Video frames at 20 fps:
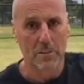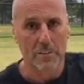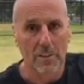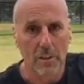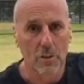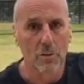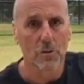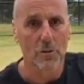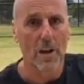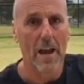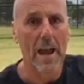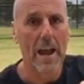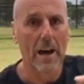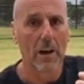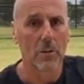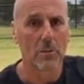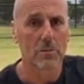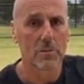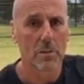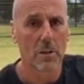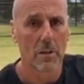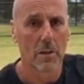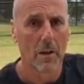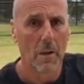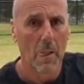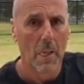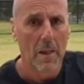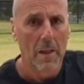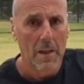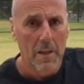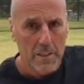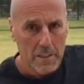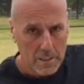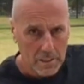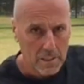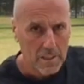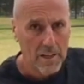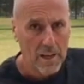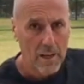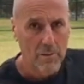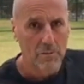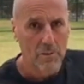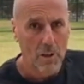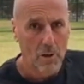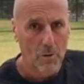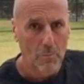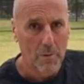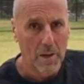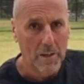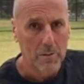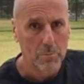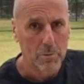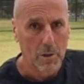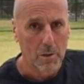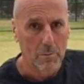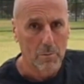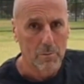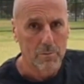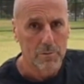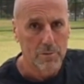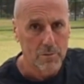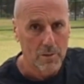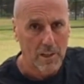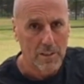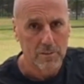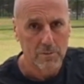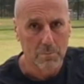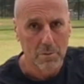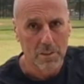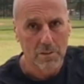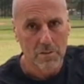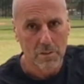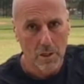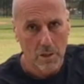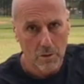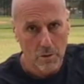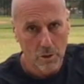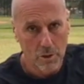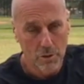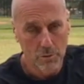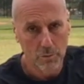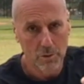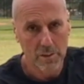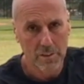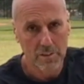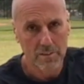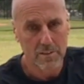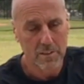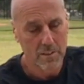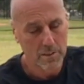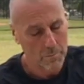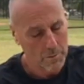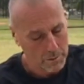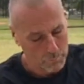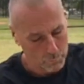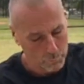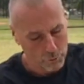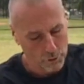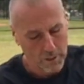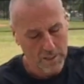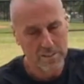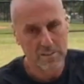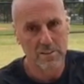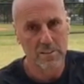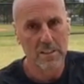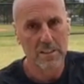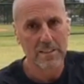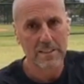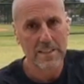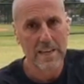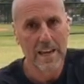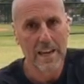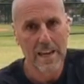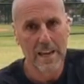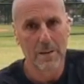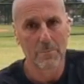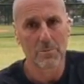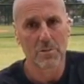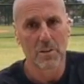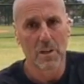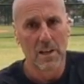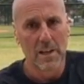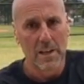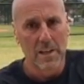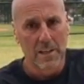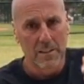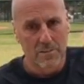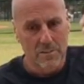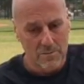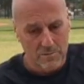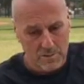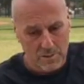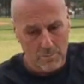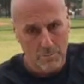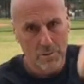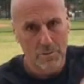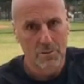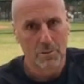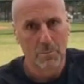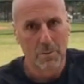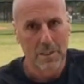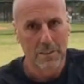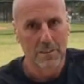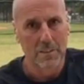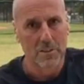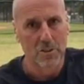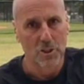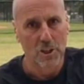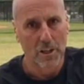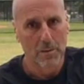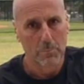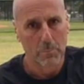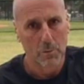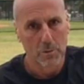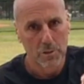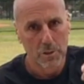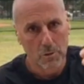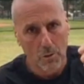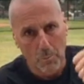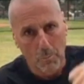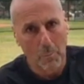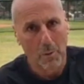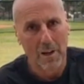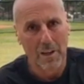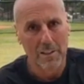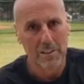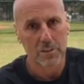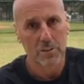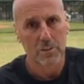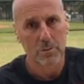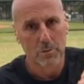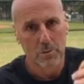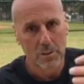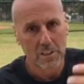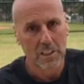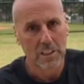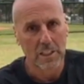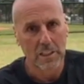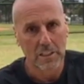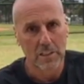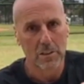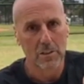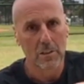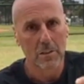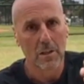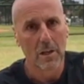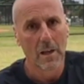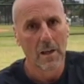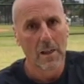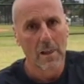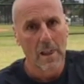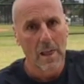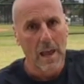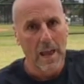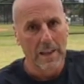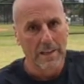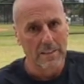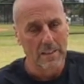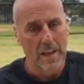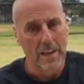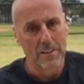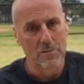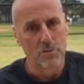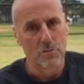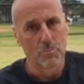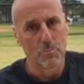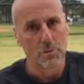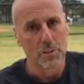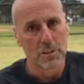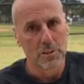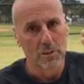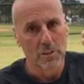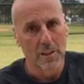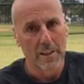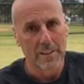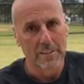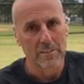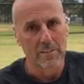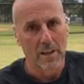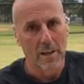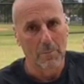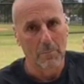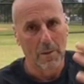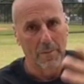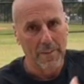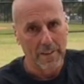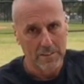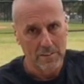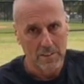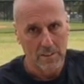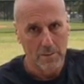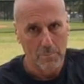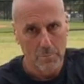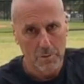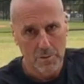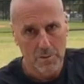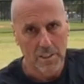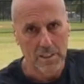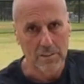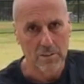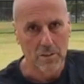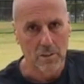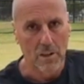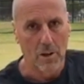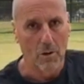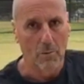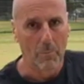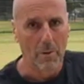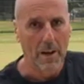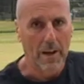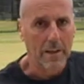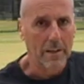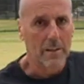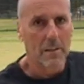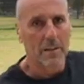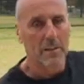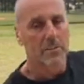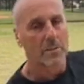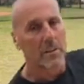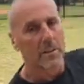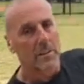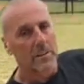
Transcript: the ground, you're going to have lower back problems, trust me. So really think about bracing the abs as if someone's about to jump on you or punch you or kick you, and as you bring your legs up, and that's going to protect your lower back. So the